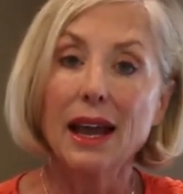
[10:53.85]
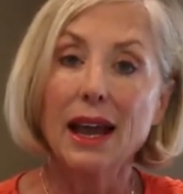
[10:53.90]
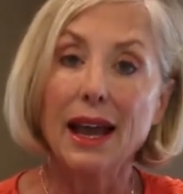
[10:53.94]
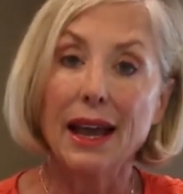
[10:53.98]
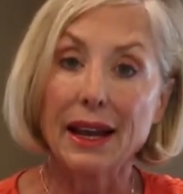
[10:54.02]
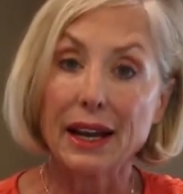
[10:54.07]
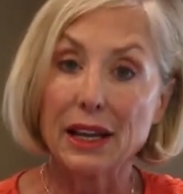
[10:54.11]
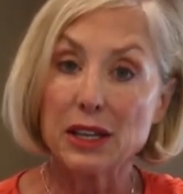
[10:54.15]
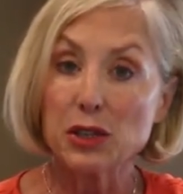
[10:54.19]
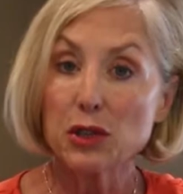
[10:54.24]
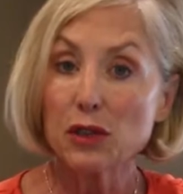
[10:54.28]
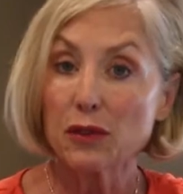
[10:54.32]

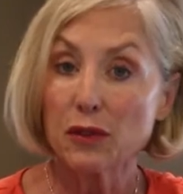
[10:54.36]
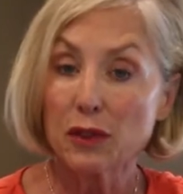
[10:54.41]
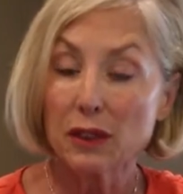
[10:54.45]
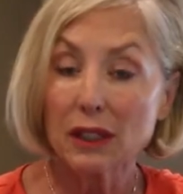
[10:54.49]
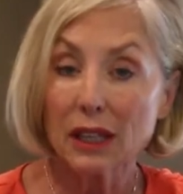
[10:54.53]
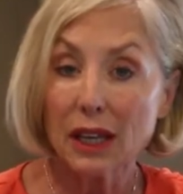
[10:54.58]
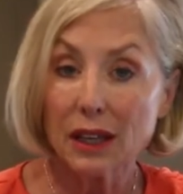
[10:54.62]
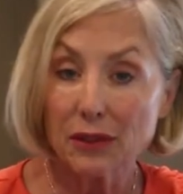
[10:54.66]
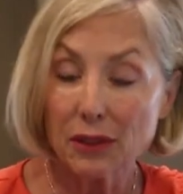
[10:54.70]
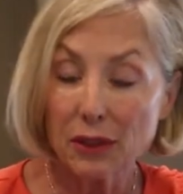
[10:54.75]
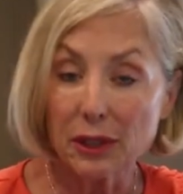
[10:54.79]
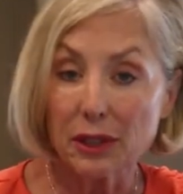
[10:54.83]
And I do feel
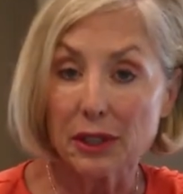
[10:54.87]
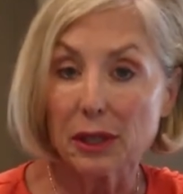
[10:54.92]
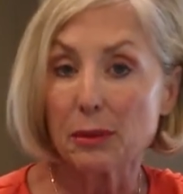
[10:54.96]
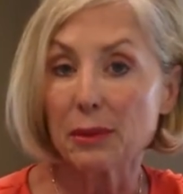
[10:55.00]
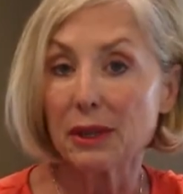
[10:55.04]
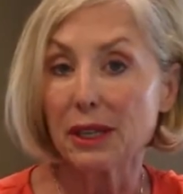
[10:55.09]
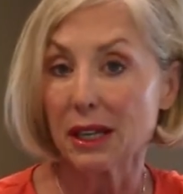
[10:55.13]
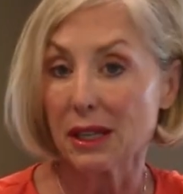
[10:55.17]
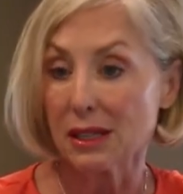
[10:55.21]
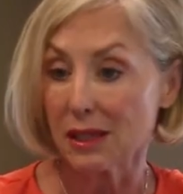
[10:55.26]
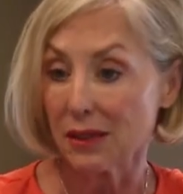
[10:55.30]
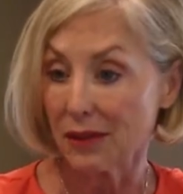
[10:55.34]
I've earned it
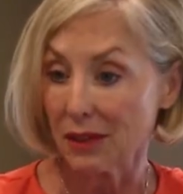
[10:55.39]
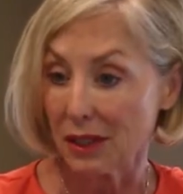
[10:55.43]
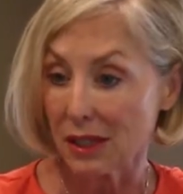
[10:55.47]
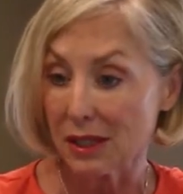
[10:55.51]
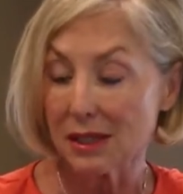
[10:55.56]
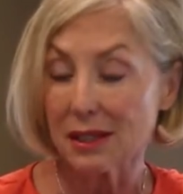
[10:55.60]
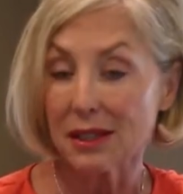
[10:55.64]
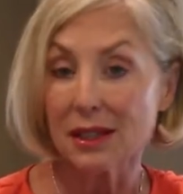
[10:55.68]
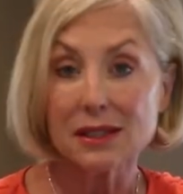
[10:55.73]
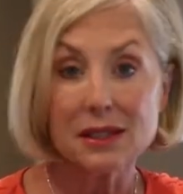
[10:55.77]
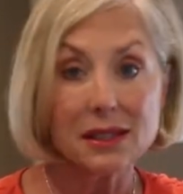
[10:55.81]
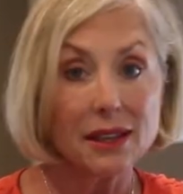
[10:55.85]
because of this,
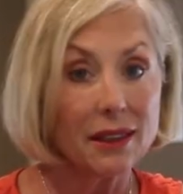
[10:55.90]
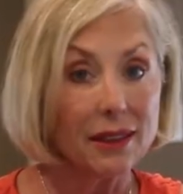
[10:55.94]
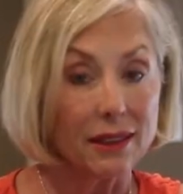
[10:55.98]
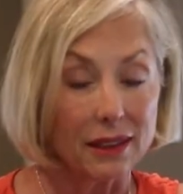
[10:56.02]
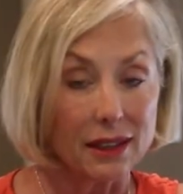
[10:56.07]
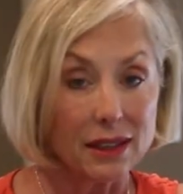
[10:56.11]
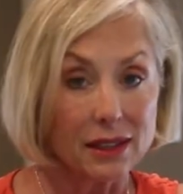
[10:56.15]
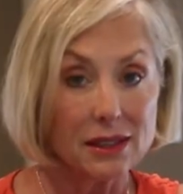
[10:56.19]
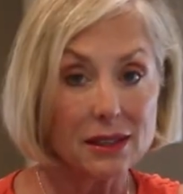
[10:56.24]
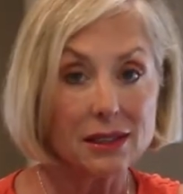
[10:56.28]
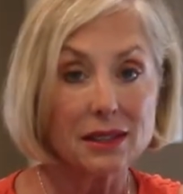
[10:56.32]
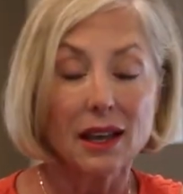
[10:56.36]
this, and
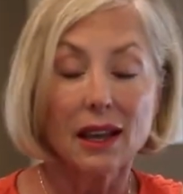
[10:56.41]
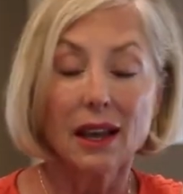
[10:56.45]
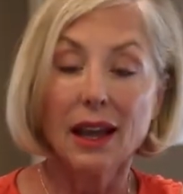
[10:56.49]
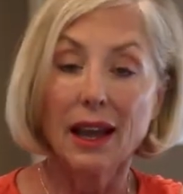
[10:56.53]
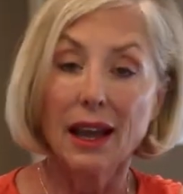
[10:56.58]
this.